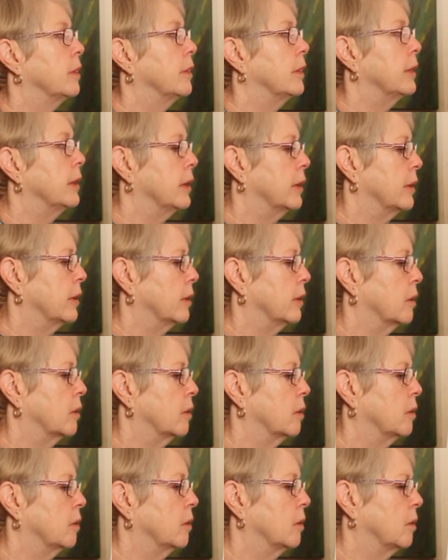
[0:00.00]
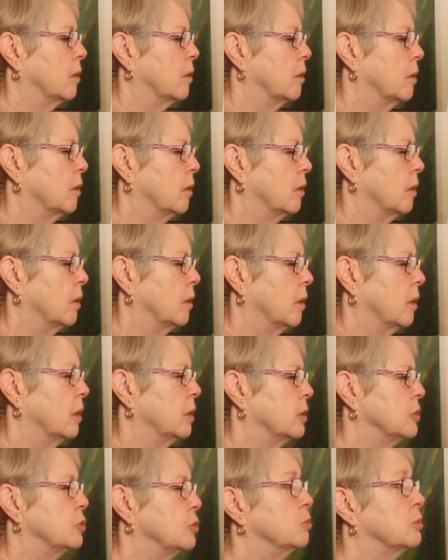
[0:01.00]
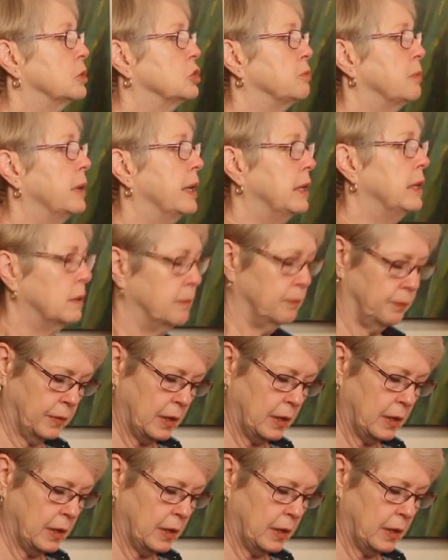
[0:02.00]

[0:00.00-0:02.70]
their too much paint.